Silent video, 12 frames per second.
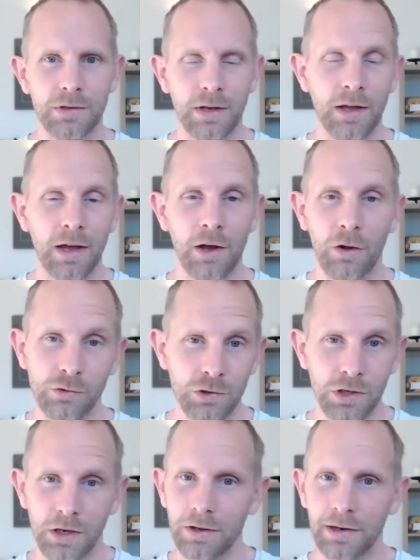And I also
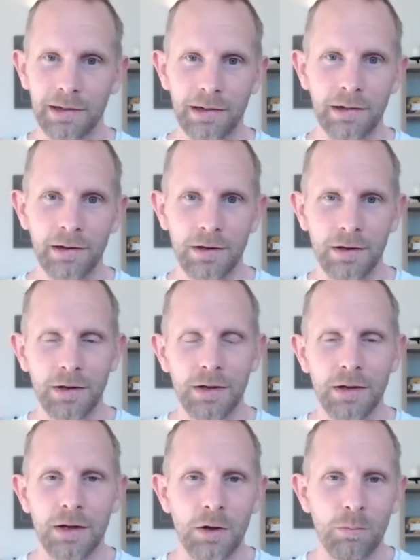shared a little
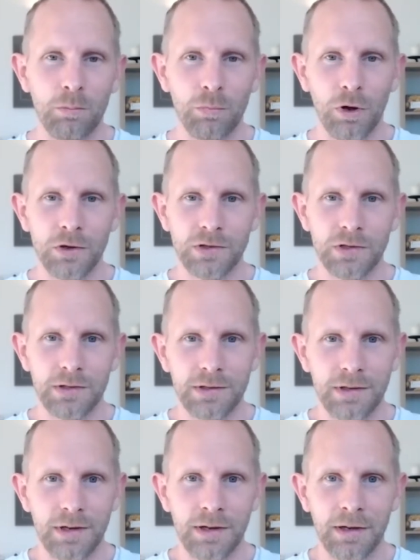process
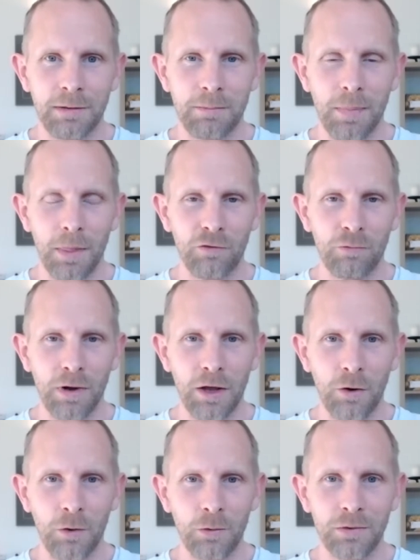of my
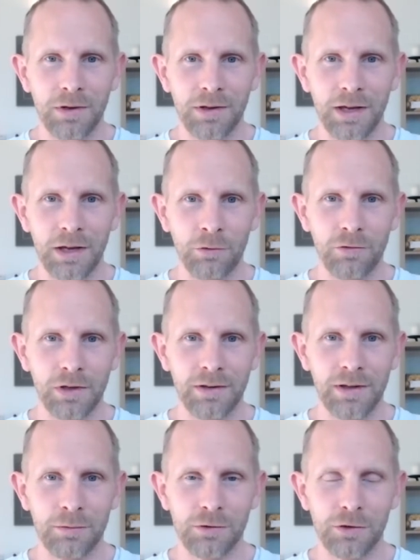own in the conflict I
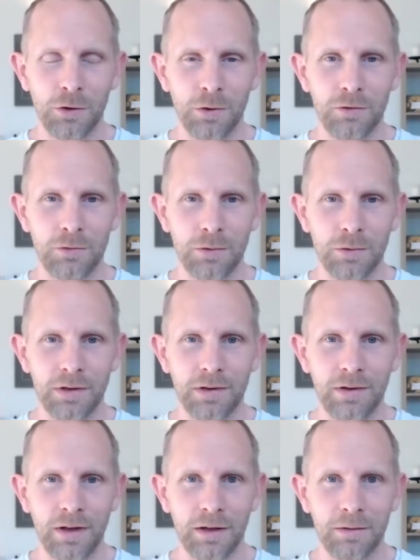was going through at the
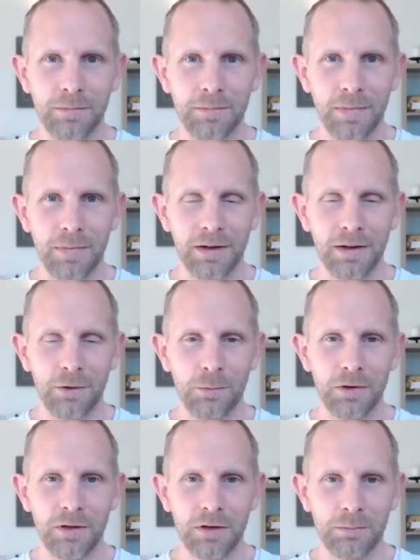time
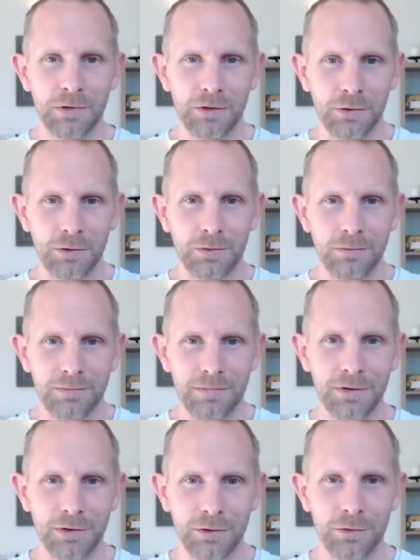with him, so
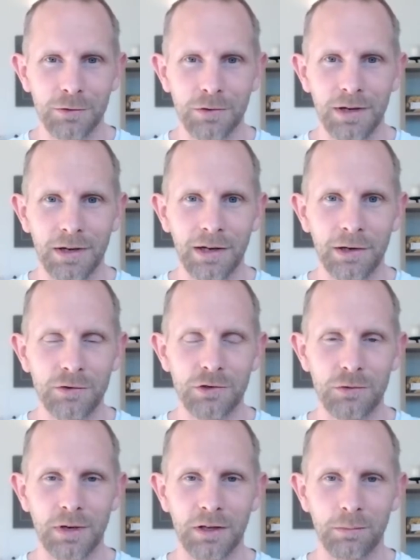to
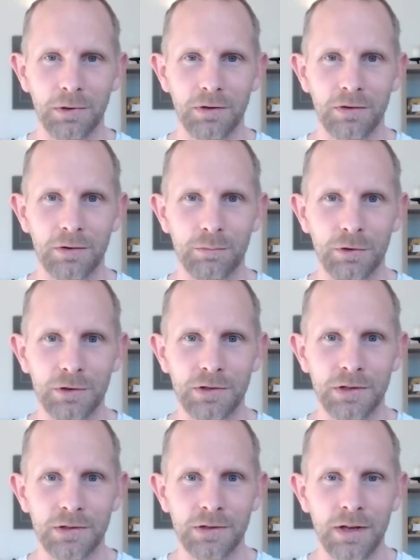illustrate a bit the
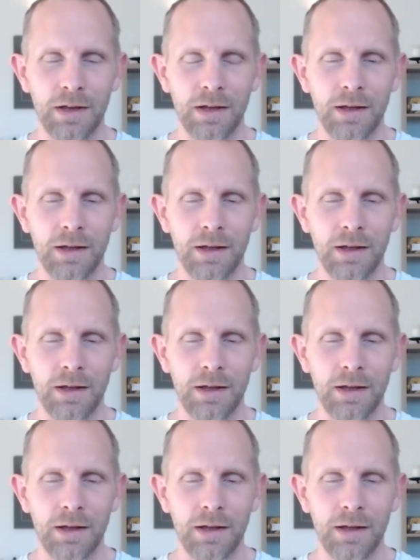process.